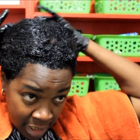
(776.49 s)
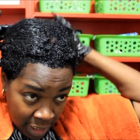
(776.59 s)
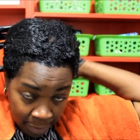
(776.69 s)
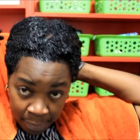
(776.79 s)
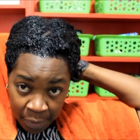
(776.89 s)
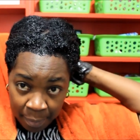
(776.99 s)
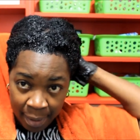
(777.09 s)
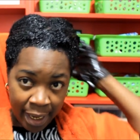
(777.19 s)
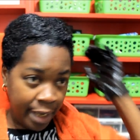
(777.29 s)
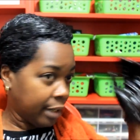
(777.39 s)
and I'm going to put a
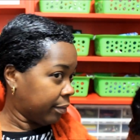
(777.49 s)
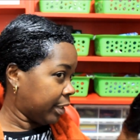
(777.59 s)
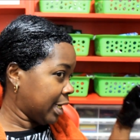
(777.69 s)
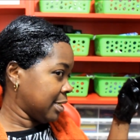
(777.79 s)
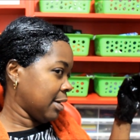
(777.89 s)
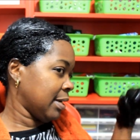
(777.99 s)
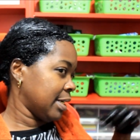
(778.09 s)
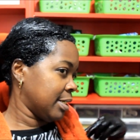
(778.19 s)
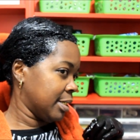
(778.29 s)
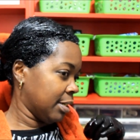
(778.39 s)
bag on it. That's all
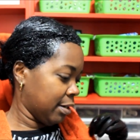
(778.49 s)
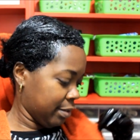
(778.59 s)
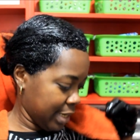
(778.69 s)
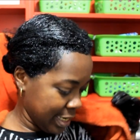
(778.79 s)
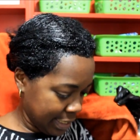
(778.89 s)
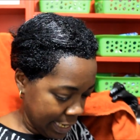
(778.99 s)
I did, y'all. That's